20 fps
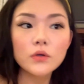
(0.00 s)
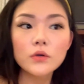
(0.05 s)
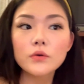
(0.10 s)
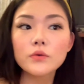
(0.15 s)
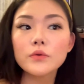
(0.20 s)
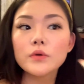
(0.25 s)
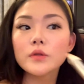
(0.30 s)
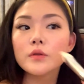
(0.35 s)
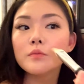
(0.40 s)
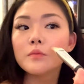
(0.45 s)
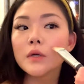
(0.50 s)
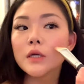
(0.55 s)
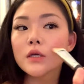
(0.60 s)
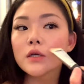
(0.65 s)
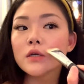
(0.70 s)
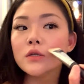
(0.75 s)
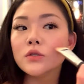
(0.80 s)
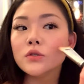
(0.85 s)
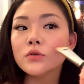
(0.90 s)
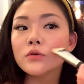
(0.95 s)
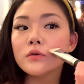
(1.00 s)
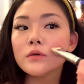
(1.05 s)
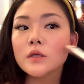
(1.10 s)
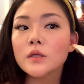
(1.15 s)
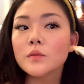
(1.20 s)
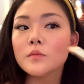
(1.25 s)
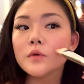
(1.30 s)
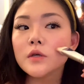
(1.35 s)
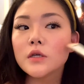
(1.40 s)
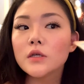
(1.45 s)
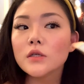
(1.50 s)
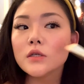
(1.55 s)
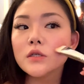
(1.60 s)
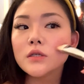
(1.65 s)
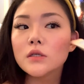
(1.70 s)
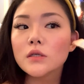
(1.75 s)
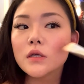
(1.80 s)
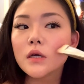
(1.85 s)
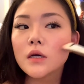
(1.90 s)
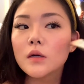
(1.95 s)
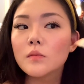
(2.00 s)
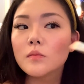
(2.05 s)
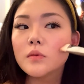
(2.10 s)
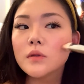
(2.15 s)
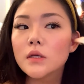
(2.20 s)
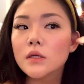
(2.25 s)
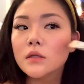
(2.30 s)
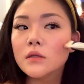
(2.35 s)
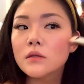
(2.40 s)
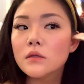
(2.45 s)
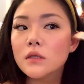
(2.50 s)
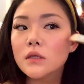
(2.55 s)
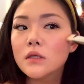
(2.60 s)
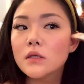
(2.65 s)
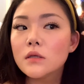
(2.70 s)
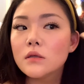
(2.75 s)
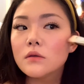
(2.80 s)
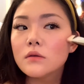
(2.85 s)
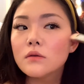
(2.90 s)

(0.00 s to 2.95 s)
With my contouring brush, I'll blend it.